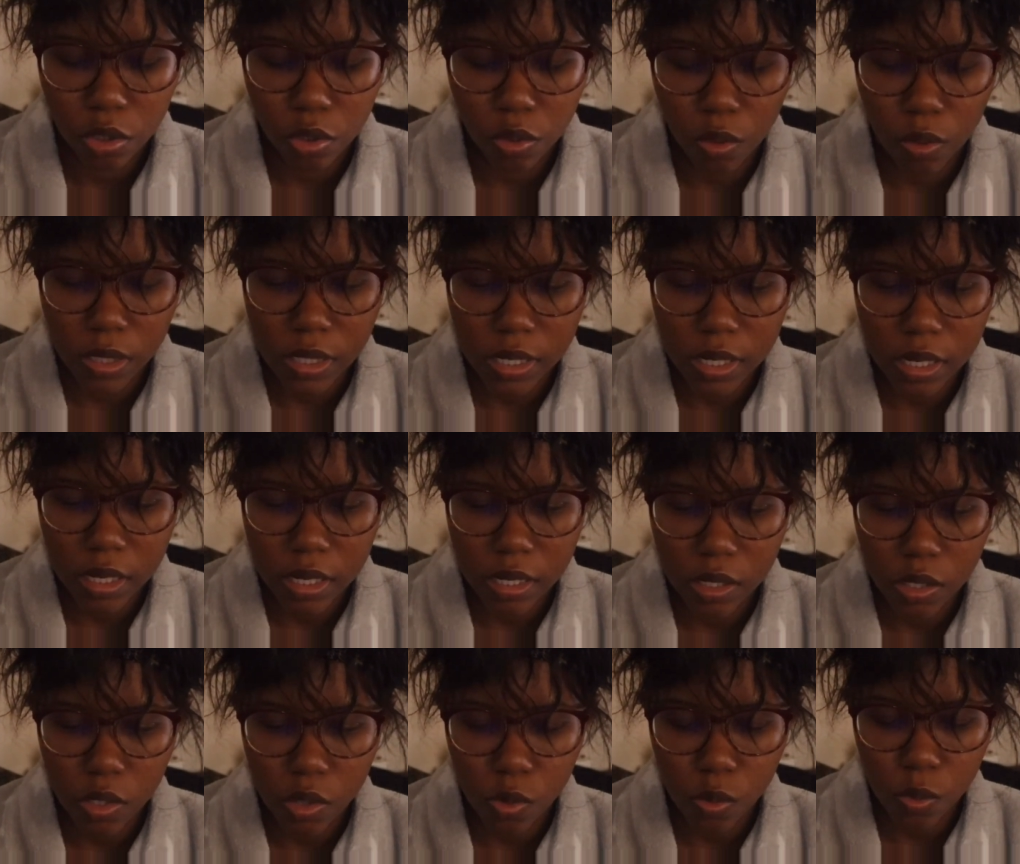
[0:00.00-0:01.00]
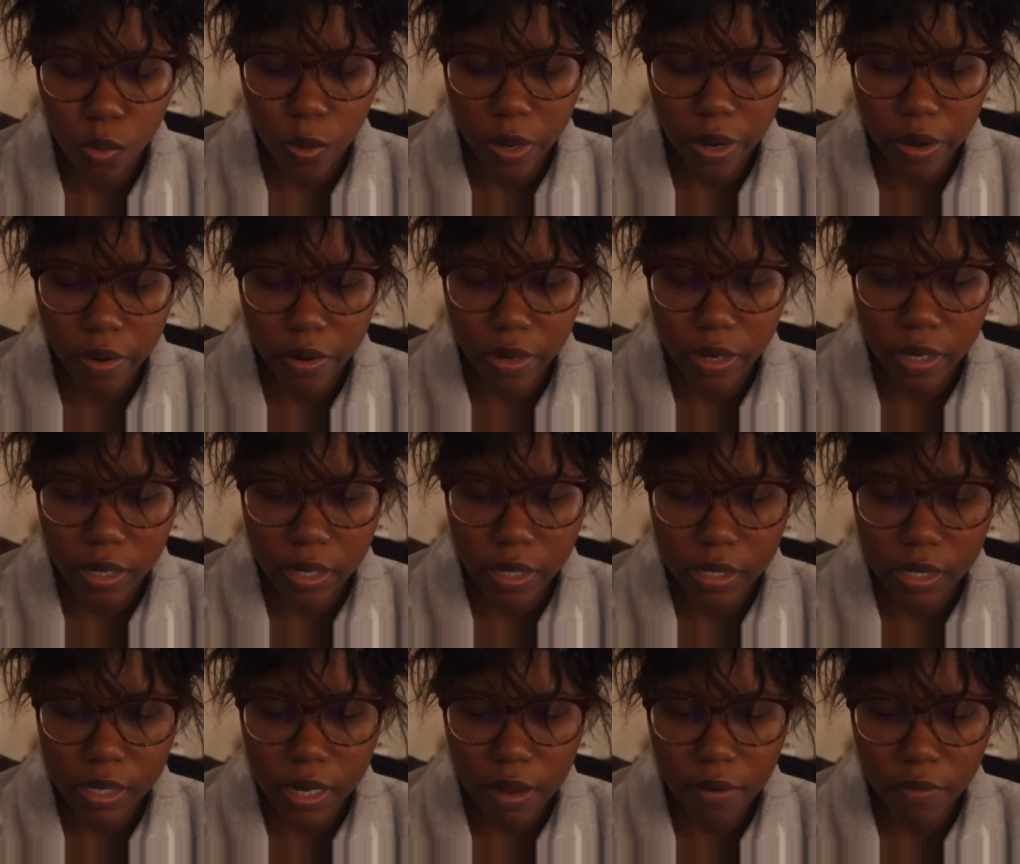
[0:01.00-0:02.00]
shorten it to where
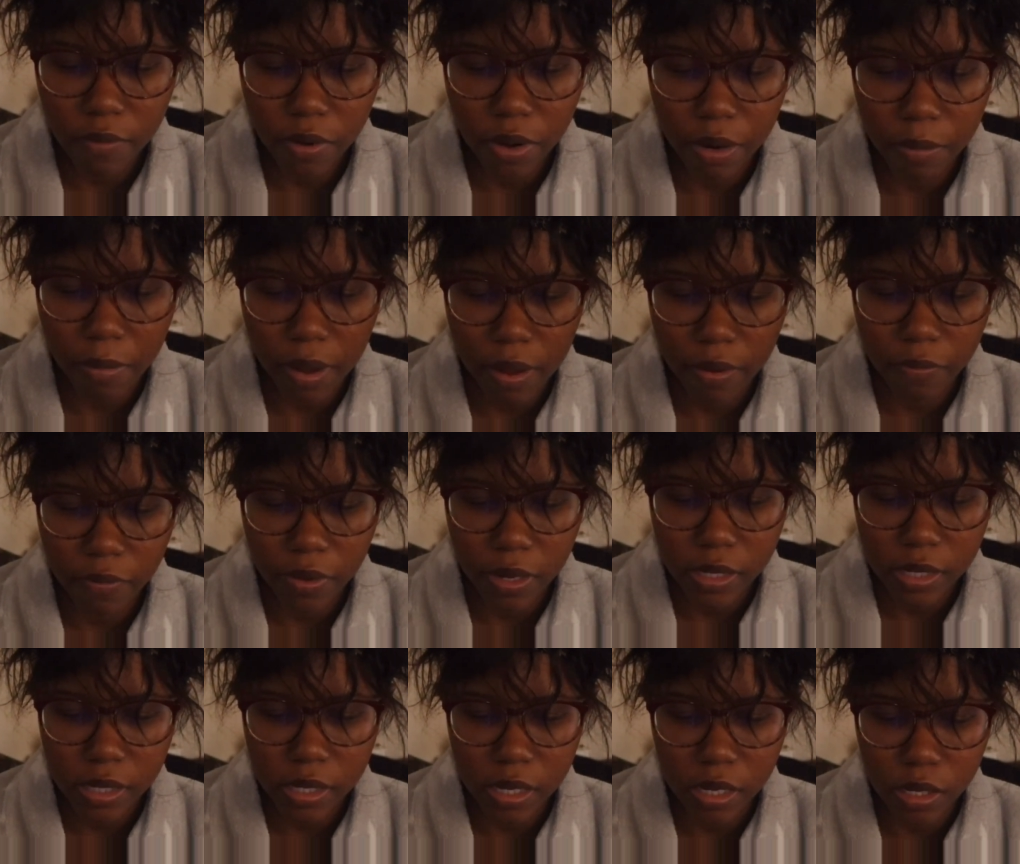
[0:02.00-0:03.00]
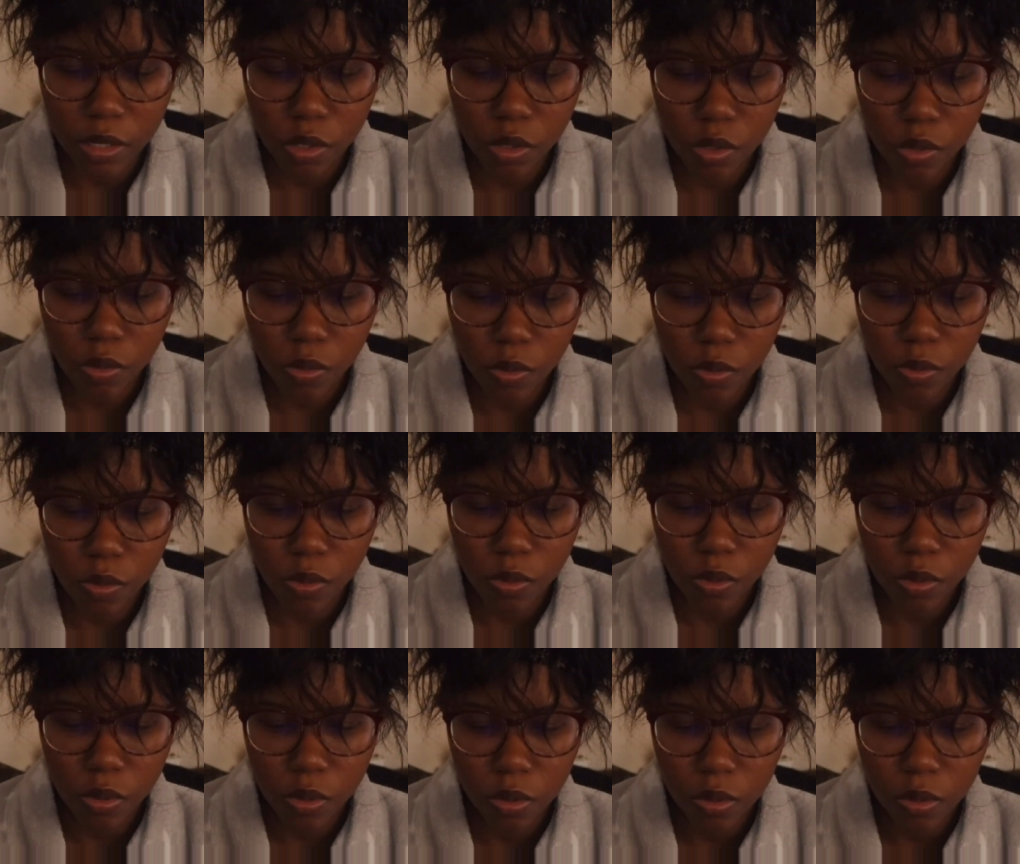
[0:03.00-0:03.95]
it's covering my face here too